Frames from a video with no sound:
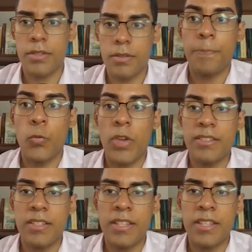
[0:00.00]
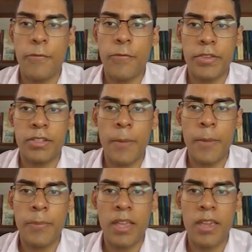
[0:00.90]
We can see that for the top
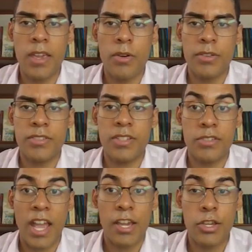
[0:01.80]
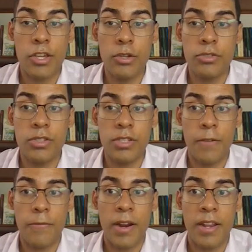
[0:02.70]
10 keywords, there's a huge
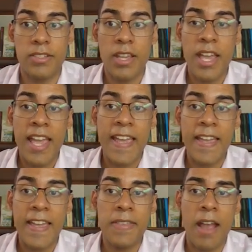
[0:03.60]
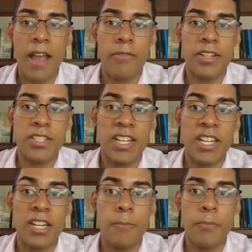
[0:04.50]
difference in the average in
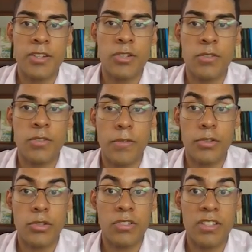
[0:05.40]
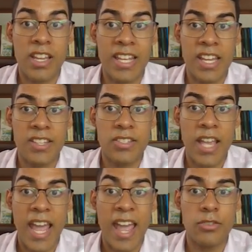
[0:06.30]
impressions versus the clicks
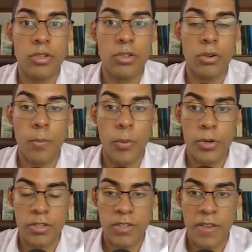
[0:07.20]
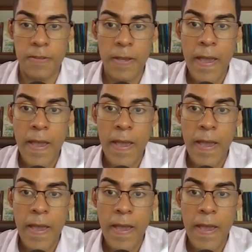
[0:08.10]
and total purchases.